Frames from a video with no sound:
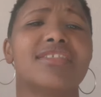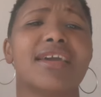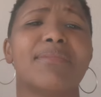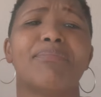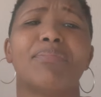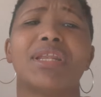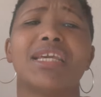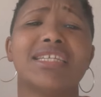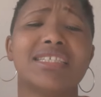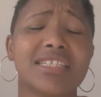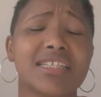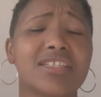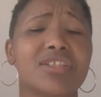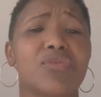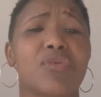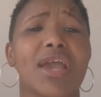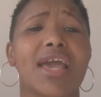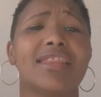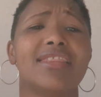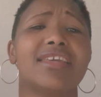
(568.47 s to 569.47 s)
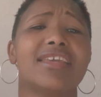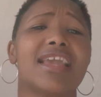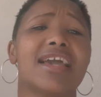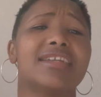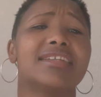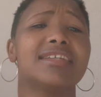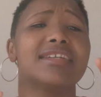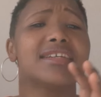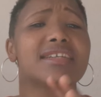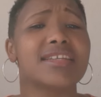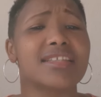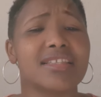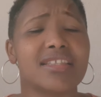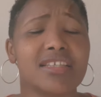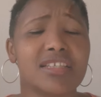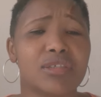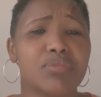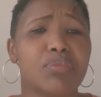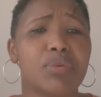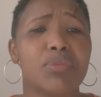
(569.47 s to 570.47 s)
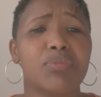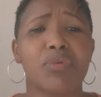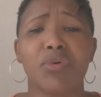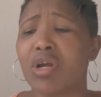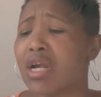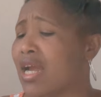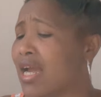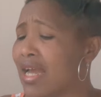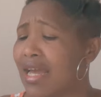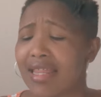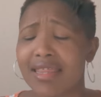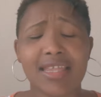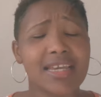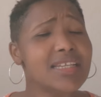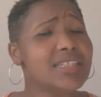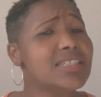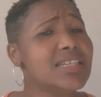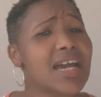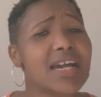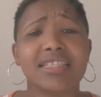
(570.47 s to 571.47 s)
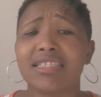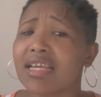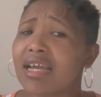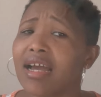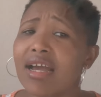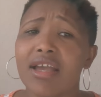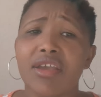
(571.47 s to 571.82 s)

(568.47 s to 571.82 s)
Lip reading: the places where they are taking these people. They search